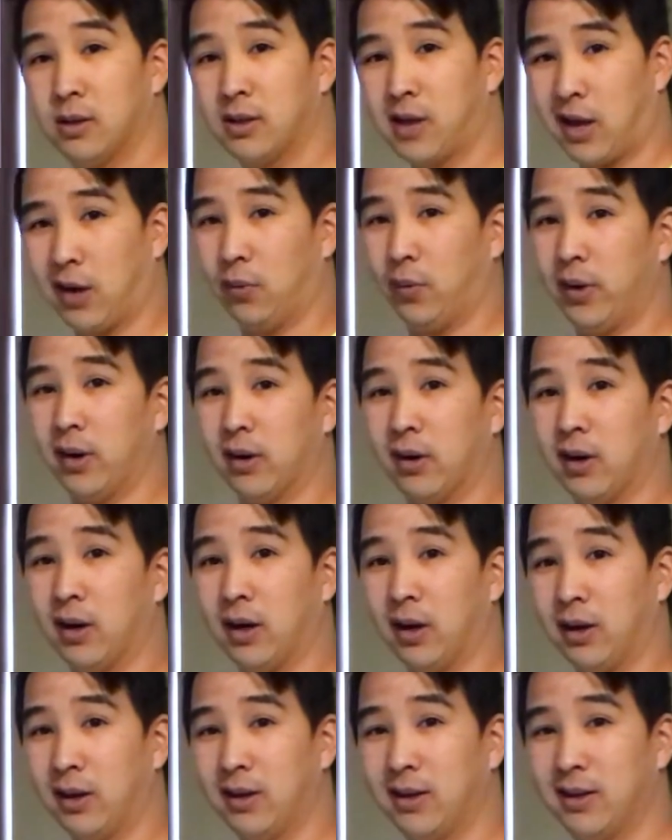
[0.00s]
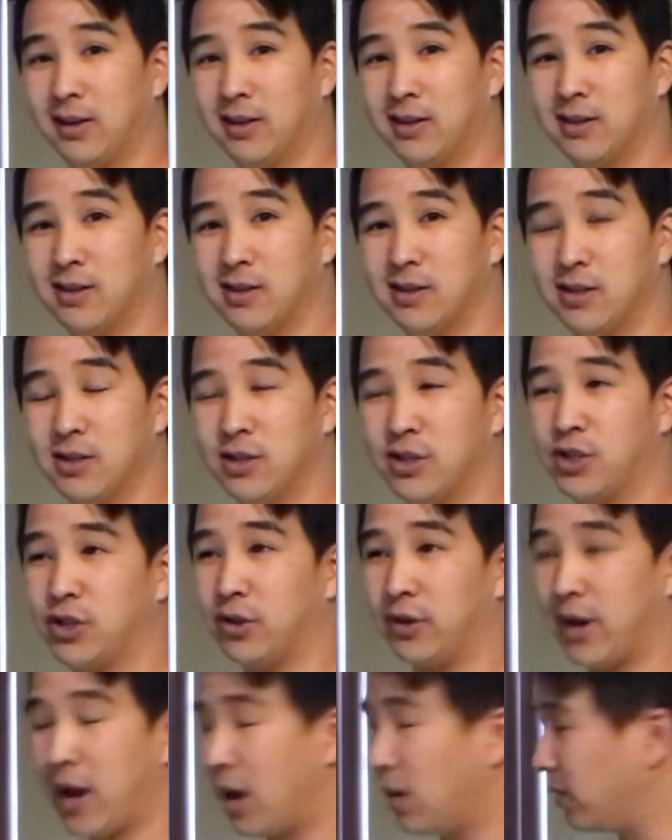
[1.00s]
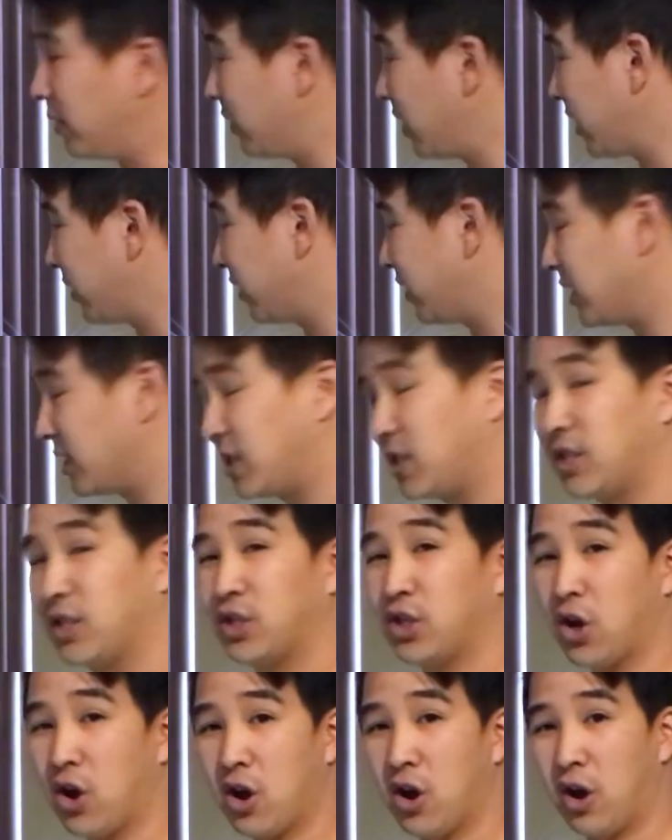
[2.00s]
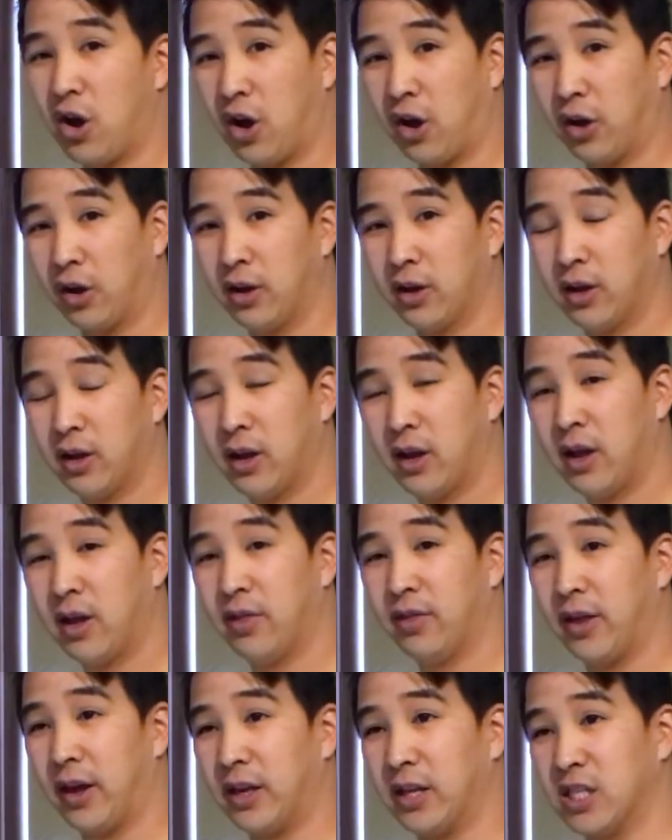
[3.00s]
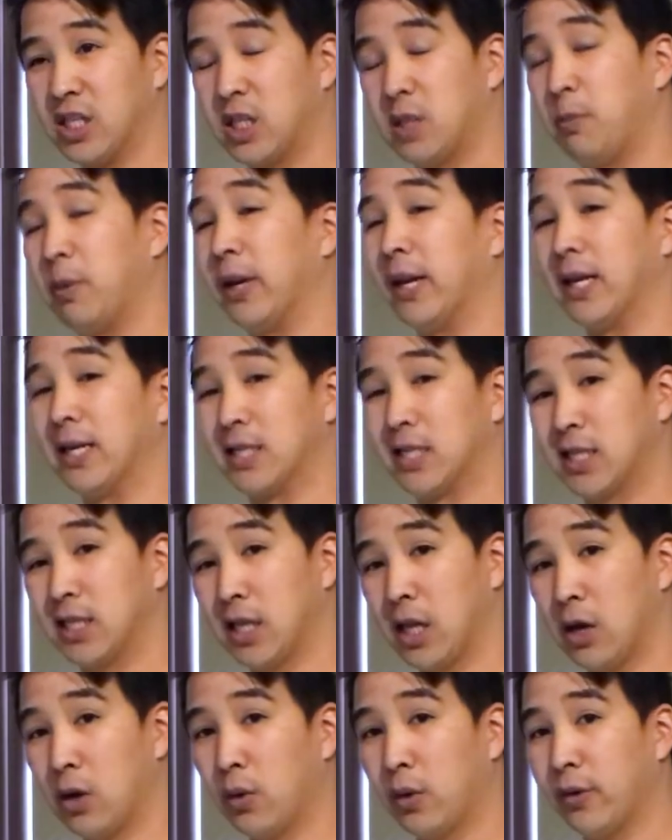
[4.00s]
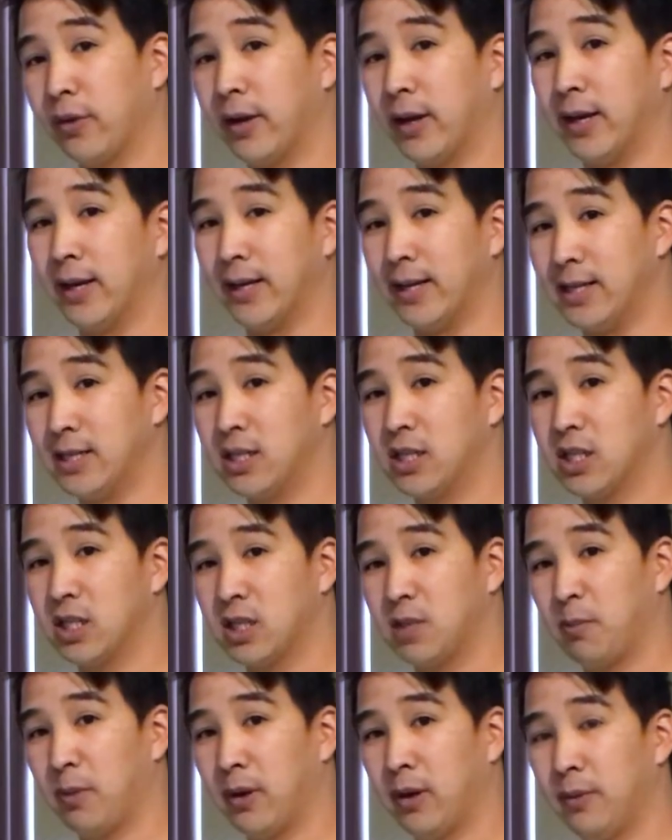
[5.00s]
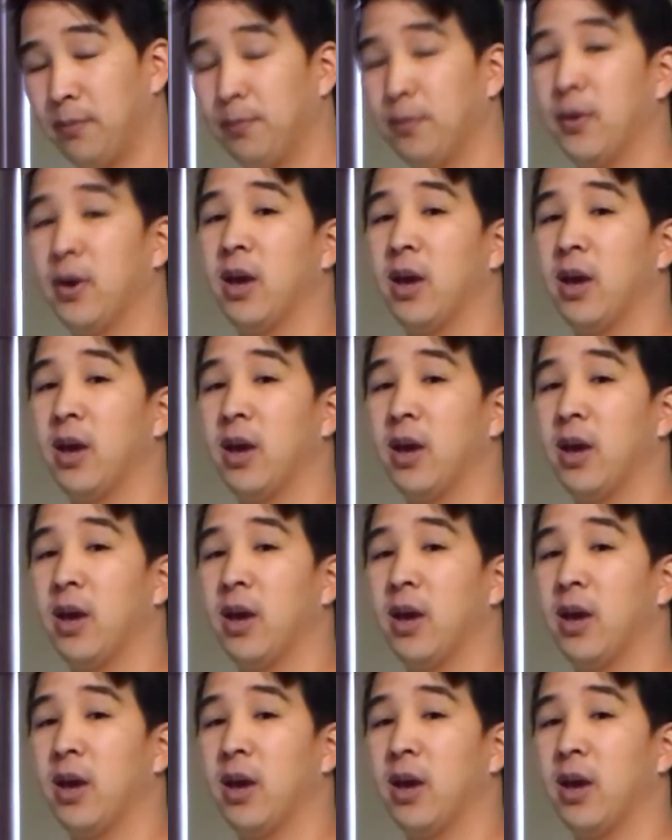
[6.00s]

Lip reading: Kind of weird, huh? So now we've got this song that is spinning slower than it needs to spin,